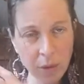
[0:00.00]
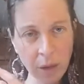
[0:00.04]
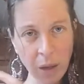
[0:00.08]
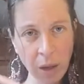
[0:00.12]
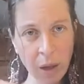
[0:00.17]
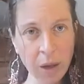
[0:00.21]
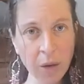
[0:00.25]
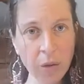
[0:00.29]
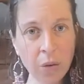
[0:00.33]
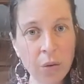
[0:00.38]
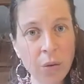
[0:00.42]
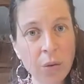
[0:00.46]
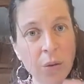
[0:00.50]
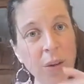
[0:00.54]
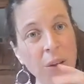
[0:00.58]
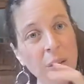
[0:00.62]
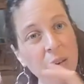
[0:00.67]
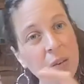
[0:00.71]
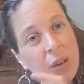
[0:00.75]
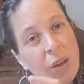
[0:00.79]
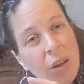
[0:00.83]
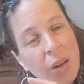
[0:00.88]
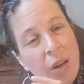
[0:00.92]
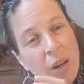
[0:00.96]
and so
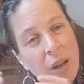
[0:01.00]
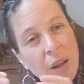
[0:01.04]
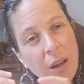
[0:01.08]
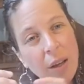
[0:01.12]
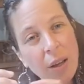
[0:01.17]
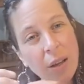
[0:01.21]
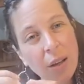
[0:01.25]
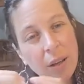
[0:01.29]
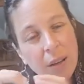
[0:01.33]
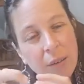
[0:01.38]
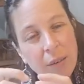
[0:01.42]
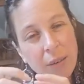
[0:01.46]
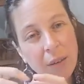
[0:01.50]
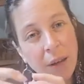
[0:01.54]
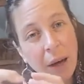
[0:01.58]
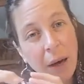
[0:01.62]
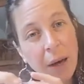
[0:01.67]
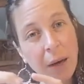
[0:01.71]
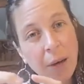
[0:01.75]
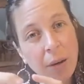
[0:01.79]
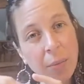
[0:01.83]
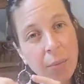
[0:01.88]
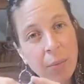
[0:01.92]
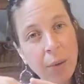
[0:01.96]
this these
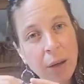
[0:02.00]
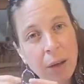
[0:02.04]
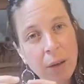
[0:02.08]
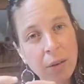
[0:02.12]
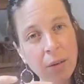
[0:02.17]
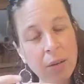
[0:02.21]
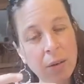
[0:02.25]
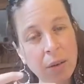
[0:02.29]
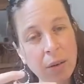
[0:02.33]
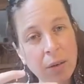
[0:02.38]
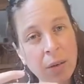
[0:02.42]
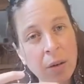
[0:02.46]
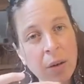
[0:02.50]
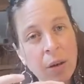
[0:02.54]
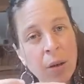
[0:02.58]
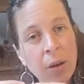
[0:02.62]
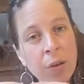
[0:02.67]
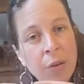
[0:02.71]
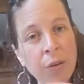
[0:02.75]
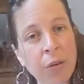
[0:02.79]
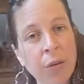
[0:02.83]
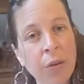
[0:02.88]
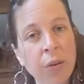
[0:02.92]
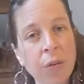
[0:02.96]
dynamics, these
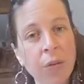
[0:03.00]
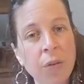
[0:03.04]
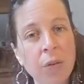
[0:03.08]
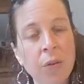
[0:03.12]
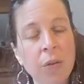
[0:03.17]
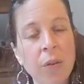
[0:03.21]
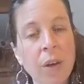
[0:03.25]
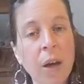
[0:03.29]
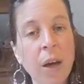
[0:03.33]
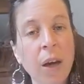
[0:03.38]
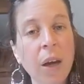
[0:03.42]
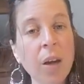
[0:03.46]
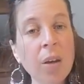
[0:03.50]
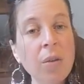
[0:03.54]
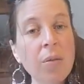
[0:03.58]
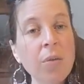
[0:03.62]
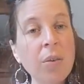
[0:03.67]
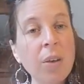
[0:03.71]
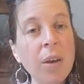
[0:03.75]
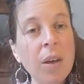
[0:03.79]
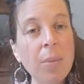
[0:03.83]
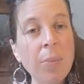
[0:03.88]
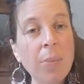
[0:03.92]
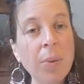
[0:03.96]
clusters, are kind
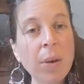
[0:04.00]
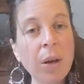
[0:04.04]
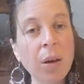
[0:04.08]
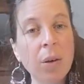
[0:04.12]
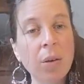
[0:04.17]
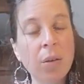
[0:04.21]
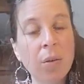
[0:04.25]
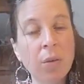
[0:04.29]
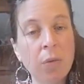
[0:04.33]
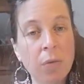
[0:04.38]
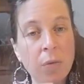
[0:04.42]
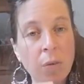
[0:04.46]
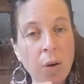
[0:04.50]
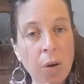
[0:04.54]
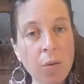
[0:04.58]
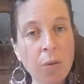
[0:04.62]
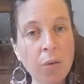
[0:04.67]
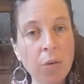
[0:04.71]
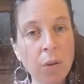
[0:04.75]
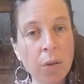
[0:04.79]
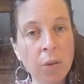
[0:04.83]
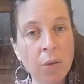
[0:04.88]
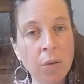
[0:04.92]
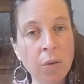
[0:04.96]
of keeping us
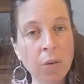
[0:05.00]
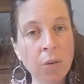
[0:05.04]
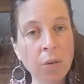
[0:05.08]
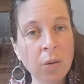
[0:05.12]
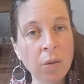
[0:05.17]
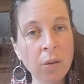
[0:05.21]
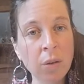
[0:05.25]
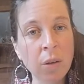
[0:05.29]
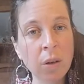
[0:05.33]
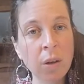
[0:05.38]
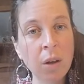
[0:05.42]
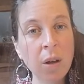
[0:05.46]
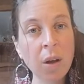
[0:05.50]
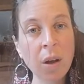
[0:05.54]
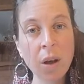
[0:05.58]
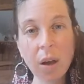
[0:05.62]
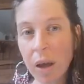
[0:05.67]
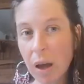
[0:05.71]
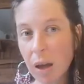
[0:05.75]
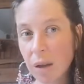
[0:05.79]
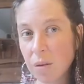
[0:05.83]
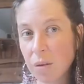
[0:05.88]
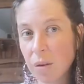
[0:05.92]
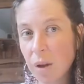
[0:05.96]
frozen.
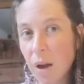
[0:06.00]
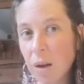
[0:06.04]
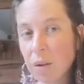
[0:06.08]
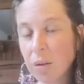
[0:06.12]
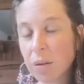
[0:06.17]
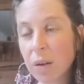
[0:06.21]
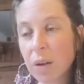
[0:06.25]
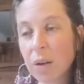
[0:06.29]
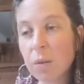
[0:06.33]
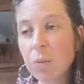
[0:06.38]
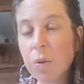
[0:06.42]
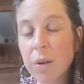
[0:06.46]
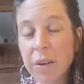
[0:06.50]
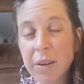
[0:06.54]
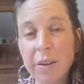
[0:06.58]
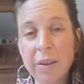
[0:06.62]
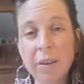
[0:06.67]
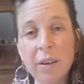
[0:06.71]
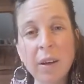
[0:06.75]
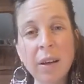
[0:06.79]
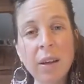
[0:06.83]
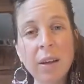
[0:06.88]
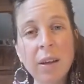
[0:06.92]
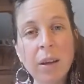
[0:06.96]
And until we
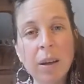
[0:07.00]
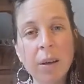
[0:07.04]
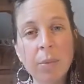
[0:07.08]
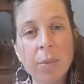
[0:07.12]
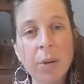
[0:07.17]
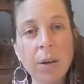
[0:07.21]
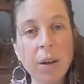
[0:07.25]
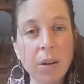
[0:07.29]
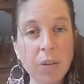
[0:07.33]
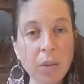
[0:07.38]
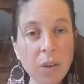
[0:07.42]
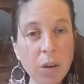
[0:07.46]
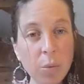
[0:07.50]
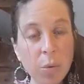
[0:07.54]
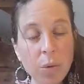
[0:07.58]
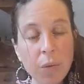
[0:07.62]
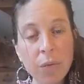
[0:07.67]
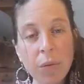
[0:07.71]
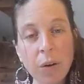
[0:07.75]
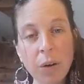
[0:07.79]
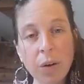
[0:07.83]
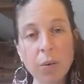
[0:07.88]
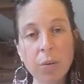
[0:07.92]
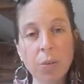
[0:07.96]
see them and until we
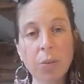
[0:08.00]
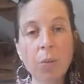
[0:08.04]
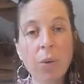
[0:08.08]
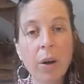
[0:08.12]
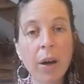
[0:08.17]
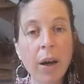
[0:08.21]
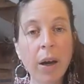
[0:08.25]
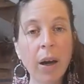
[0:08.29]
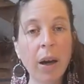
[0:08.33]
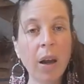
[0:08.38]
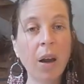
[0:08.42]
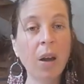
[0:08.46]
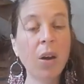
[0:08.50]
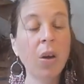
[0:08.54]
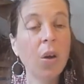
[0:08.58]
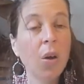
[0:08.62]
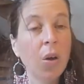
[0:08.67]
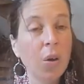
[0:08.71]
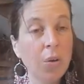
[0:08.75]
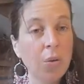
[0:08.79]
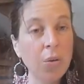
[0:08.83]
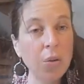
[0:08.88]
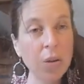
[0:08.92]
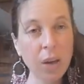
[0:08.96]
find a way
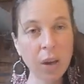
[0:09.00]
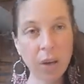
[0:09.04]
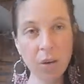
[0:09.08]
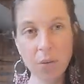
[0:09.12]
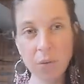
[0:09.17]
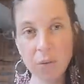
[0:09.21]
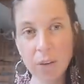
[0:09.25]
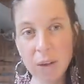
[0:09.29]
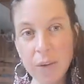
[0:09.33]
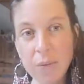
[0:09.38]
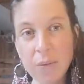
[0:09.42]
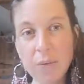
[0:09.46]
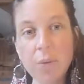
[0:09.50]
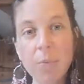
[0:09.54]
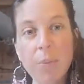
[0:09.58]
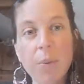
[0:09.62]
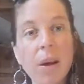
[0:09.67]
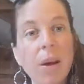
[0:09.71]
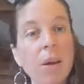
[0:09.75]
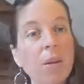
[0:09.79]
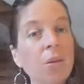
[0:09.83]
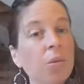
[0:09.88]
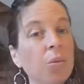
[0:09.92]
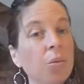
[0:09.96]
to kind of give
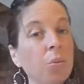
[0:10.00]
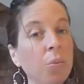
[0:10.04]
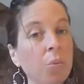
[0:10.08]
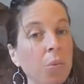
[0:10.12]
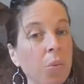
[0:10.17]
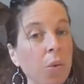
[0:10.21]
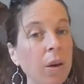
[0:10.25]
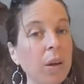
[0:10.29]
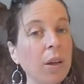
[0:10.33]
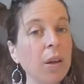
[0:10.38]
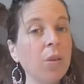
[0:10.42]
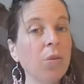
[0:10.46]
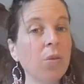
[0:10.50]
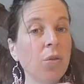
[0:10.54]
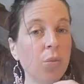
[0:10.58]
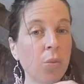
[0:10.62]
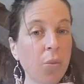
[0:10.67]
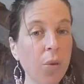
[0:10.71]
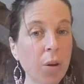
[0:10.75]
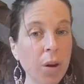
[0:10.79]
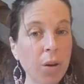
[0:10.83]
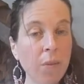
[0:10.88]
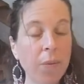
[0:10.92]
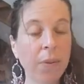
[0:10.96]
space to each
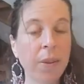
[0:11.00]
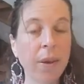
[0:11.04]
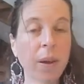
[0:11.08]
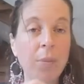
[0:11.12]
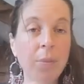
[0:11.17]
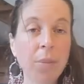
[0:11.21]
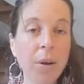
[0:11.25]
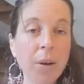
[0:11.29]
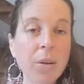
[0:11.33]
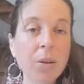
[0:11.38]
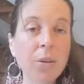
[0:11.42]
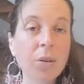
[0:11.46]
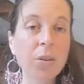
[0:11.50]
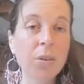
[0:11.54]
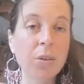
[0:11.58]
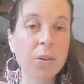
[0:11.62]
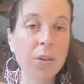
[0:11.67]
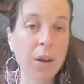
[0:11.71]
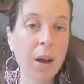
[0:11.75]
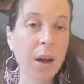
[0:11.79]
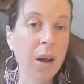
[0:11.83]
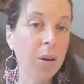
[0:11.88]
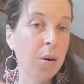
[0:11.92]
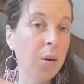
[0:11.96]
one of them at, this,
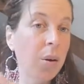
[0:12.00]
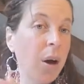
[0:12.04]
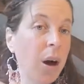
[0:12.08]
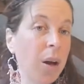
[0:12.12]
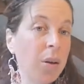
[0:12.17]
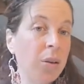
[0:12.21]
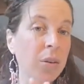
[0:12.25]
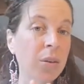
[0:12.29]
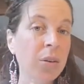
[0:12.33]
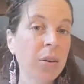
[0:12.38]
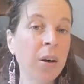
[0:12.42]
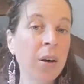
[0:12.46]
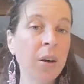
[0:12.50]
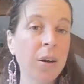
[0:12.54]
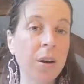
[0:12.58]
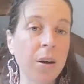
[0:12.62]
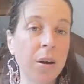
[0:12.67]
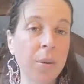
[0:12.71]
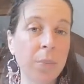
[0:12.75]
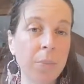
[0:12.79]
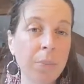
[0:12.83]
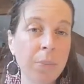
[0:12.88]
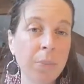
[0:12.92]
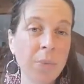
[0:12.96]
at, at a
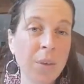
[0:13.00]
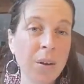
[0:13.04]
time,